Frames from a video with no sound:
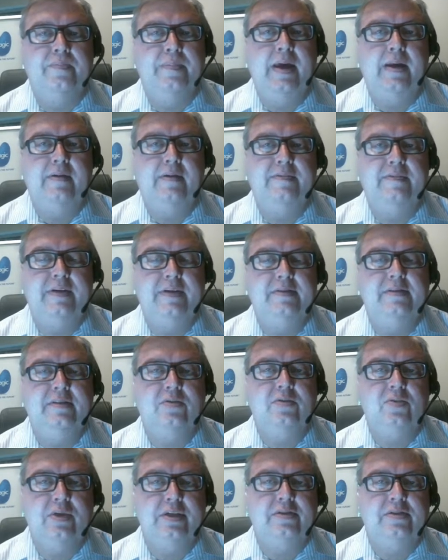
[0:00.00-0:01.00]
benefits
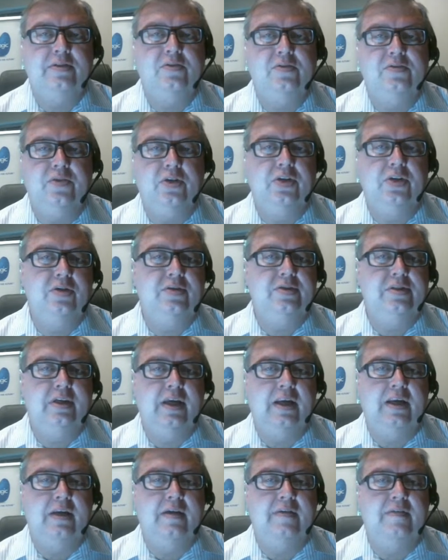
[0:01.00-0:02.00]
and reasons for
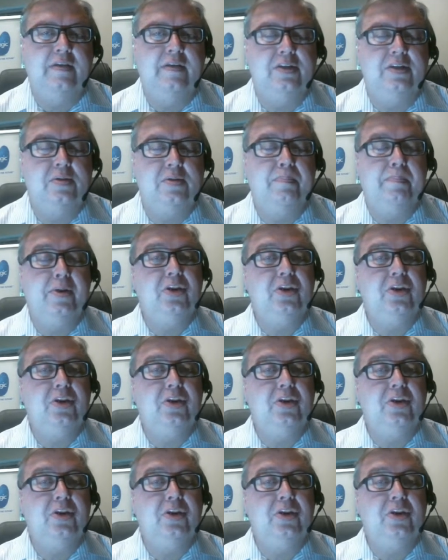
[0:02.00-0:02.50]
using any of these.